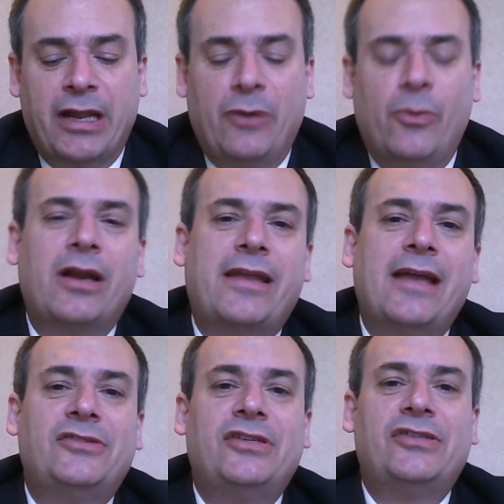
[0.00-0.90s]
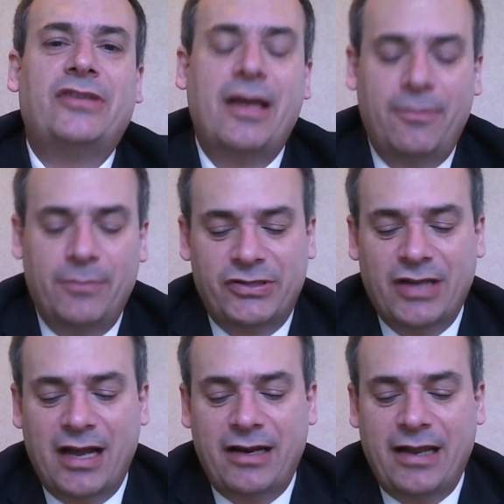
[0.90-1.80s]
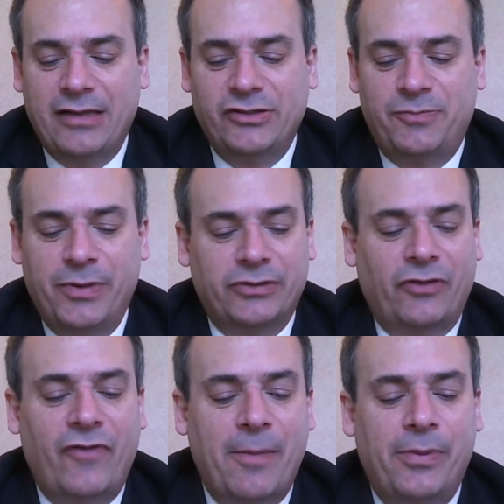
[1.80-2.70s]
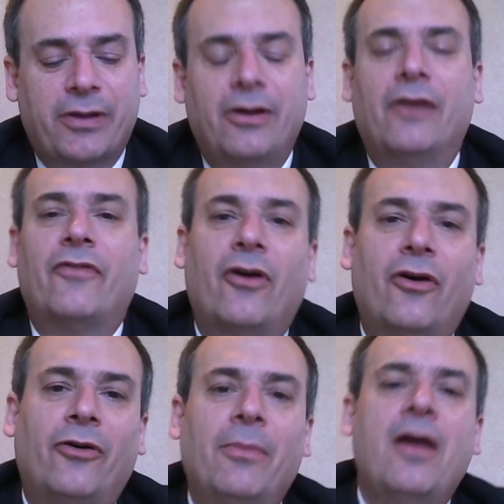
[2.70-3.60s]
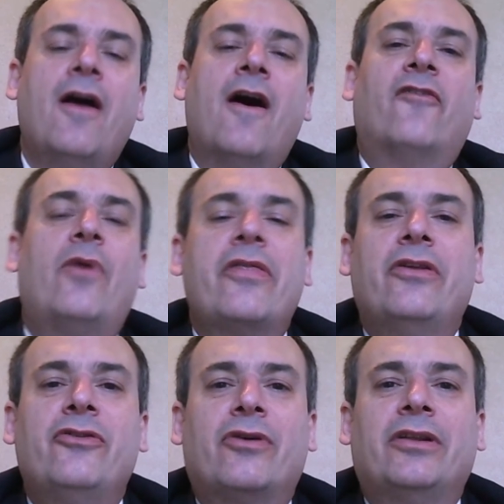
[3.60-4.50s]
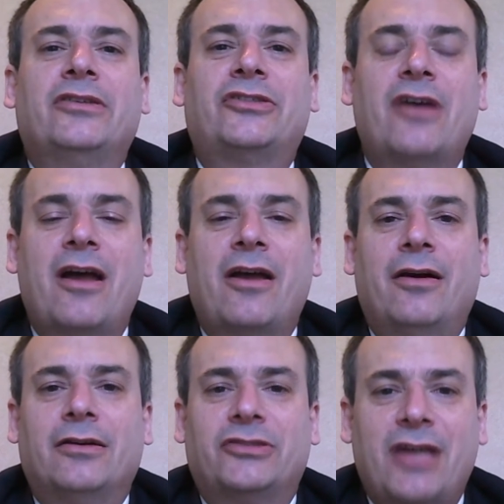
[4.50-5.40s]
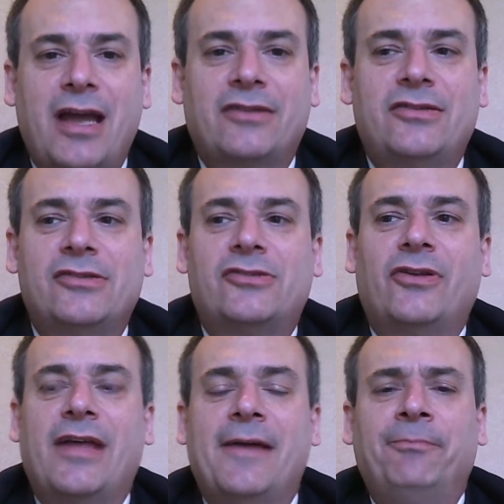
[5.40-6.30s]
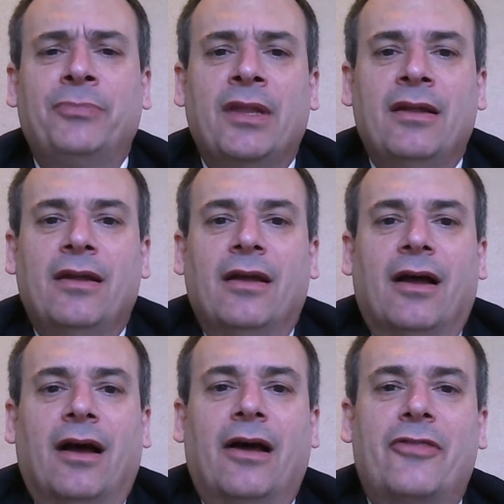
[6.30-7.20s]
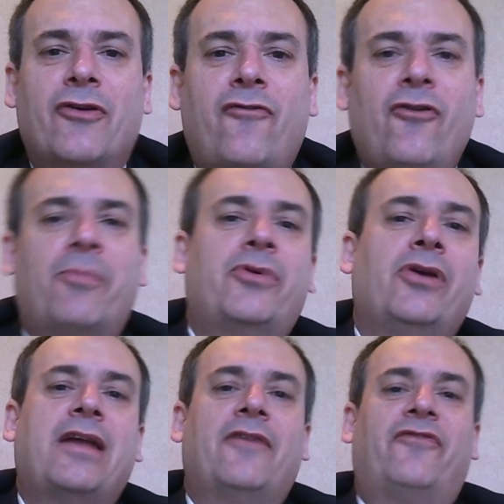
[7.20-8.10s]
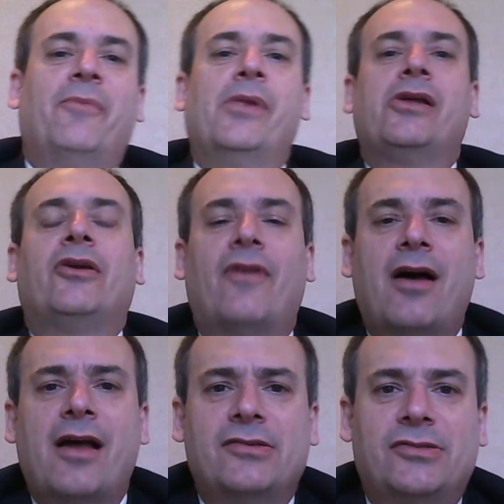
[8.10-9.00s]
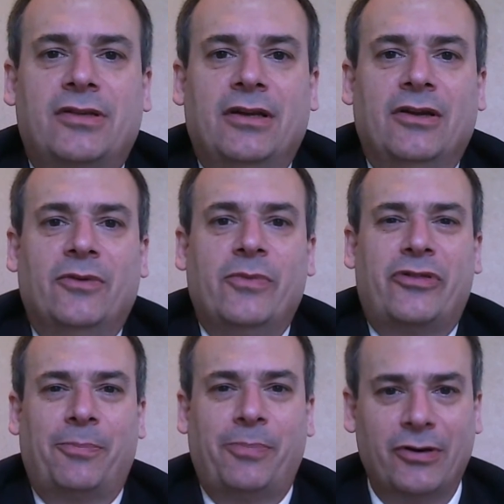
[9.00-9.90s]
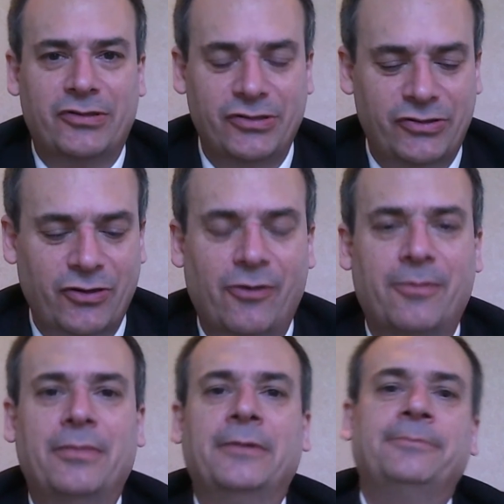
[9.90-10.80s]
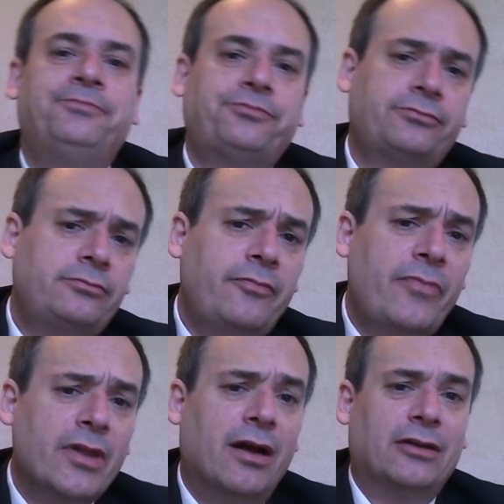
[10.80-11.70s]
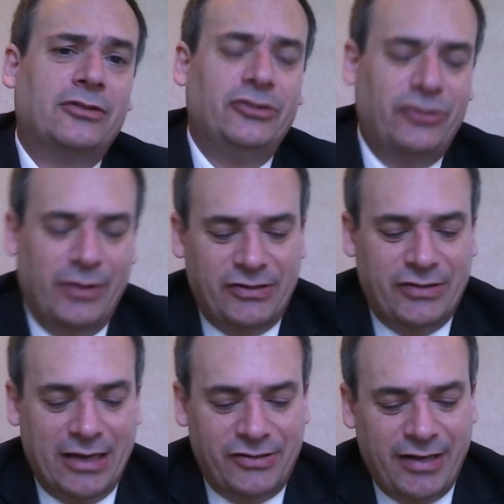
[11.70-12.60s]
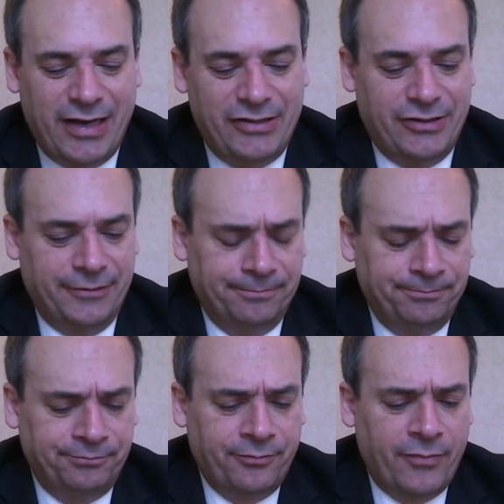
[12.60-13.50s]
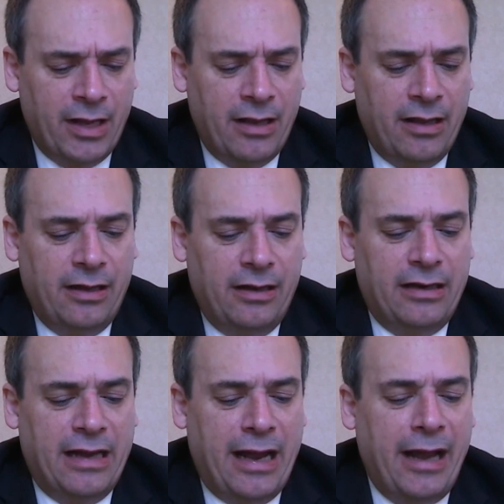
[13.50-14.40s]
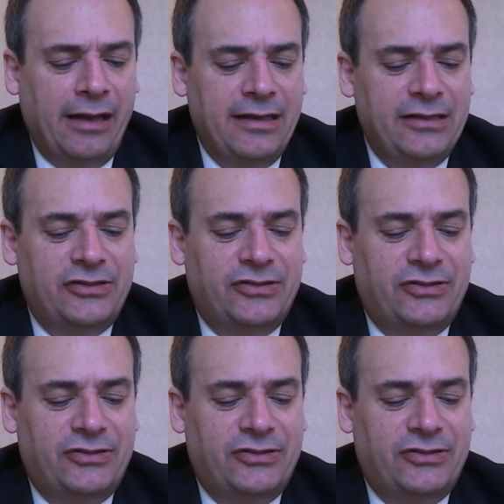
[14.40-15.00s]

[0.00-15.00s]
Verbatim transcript: in one case, he said Mossad agents built a replica of a home of one of the nuclear sci uh, scientists so that uh, the group could get familiarized with the person's home uh, to do an assassination. Ali